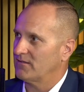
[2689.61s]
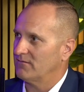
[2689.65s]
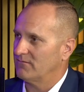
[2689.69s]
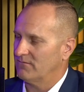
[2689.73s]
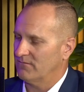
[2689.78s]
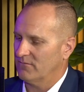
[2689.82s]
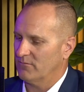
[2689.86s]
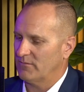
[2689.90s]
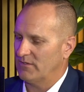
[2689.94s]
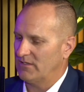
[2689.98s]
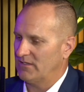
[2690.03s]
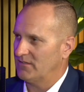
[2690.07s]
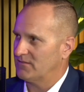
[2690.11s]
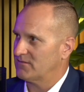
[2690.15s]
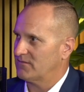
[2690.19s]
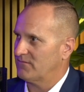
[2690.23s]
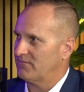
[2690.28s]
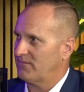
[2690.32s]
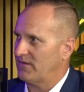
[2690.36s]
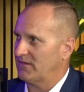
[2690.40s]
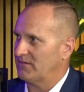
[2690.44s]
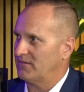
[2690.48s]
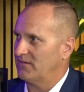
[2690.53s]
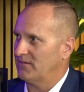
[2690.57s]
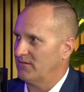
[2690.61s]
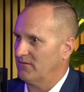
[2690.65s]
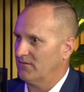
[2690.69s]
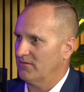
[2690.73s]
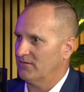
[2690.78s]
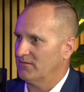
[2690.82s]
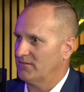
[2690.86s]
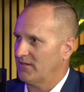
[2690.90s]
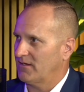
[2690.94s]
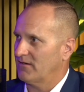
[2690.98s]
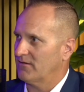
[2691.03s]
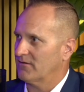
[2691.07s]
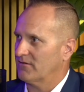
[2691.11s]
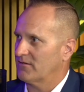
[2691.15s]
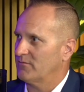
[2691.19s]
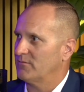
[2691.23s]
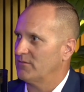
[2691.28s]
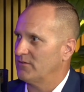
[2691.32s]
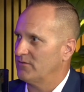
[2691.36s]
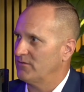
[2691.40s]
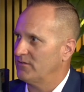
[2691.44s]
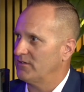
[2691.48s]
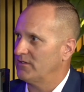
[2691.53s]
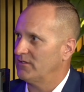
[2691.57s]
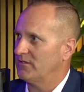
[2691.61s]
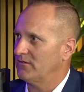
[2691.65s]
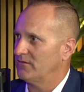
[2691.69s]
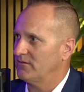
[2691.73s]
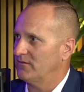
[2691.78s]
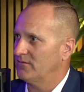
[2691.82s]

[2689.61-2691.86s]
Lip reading: For me, it's affecting our entire community and